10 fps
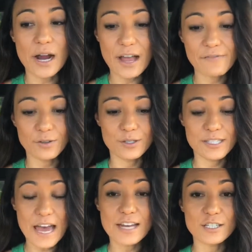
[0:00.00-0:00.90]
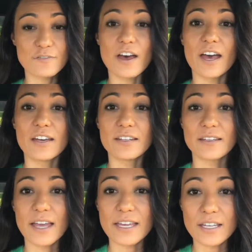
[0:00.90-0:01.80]
I feel satisfied,
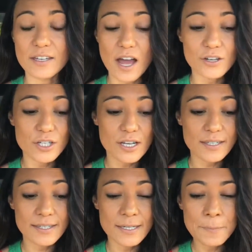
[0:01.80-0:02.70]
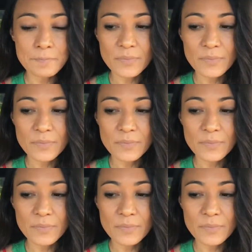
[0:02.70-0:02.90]
like not just